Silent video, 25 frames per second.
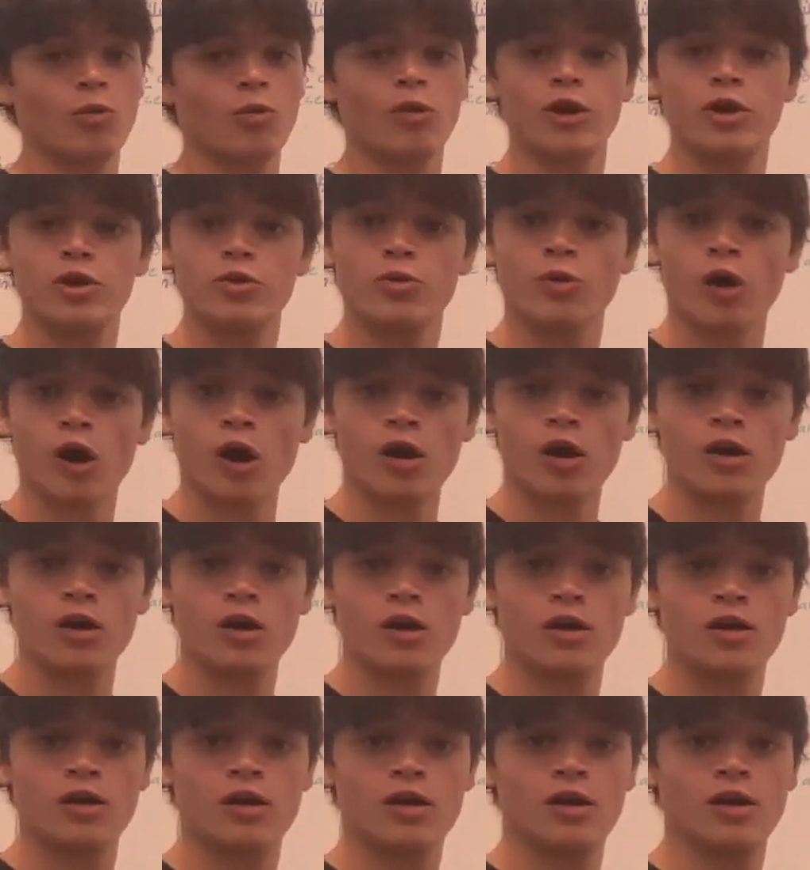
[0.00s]
where you are
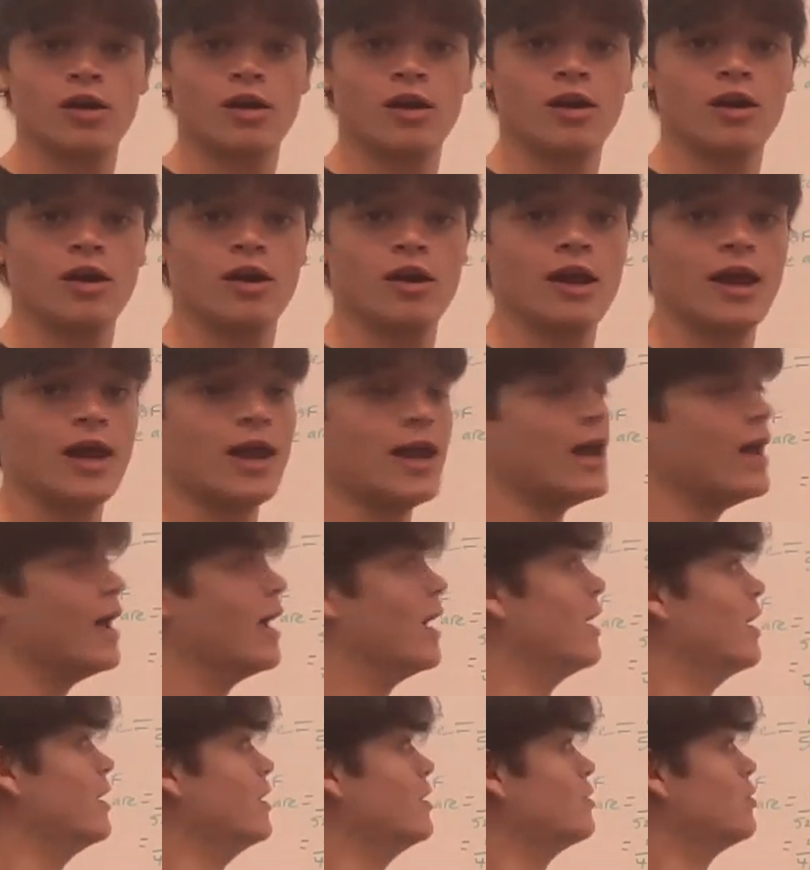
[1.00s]

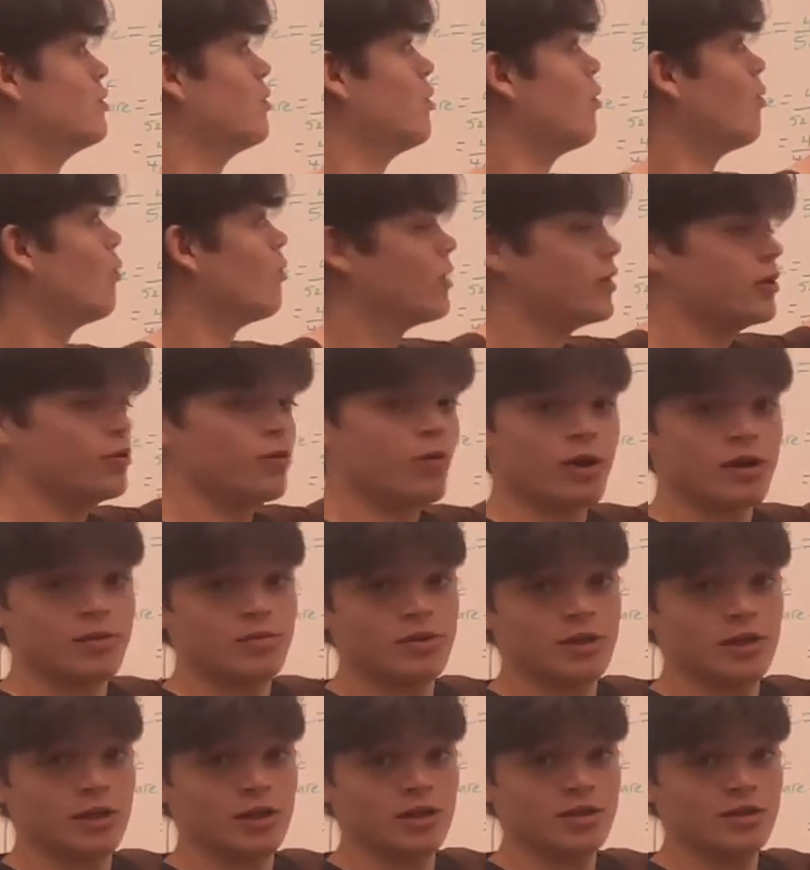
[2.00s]
and where you want to
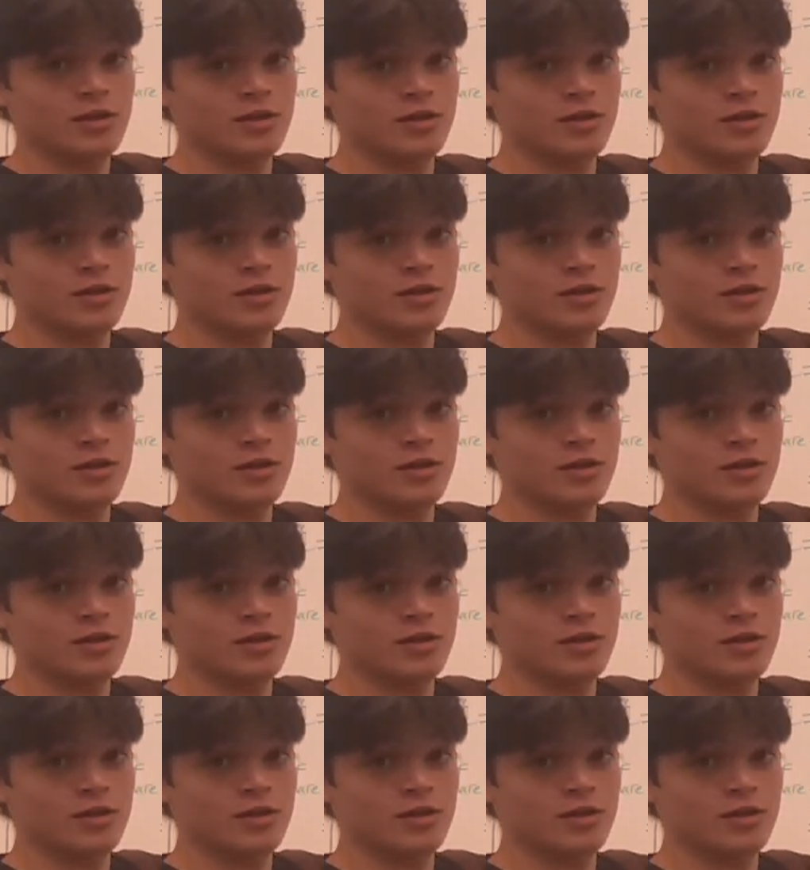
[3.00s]
be.